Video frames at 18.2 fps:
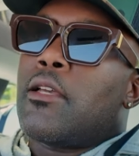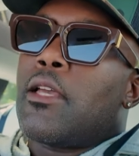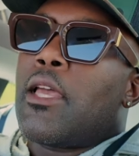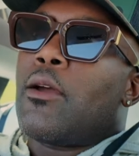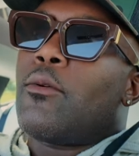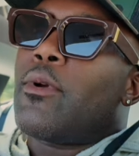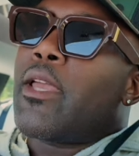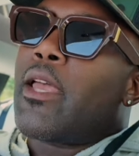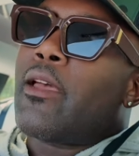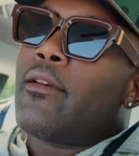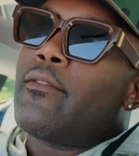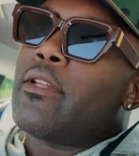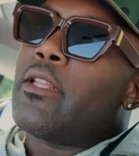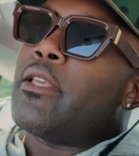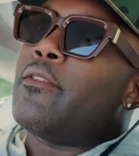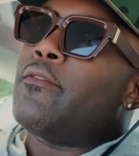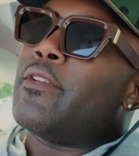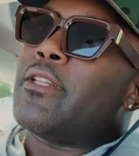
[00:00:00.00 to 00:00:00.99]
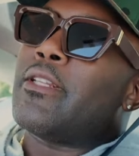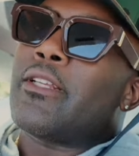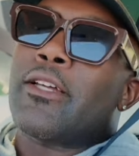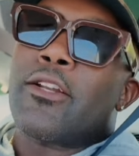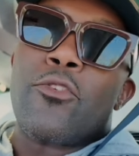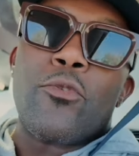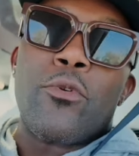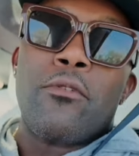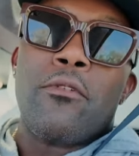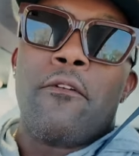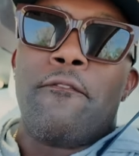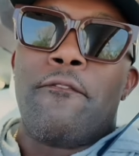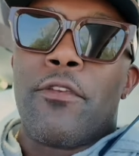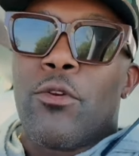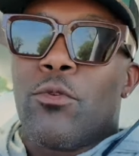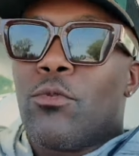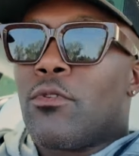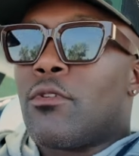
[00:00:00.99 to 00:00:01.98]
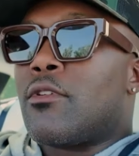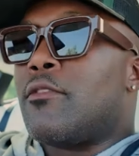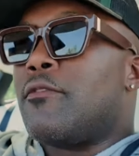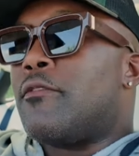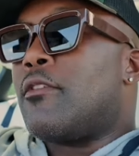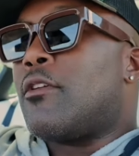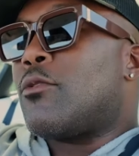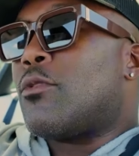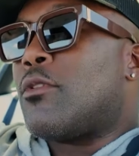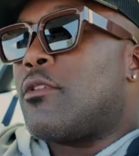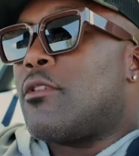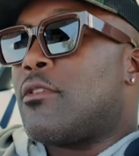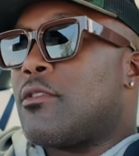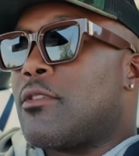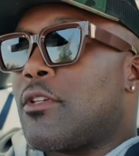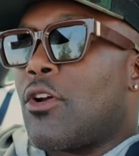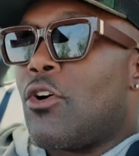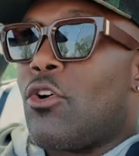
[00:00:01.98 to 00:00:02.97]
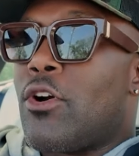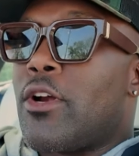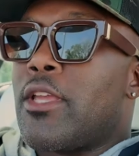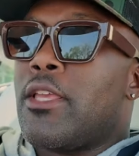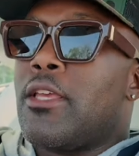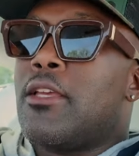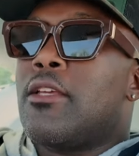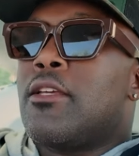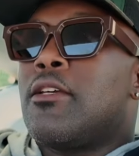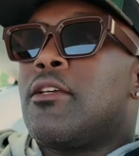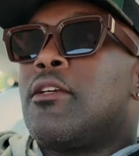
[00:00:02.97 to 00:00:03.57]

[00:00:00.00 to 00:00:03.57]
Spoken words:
And we haven't even done a review on the car yet.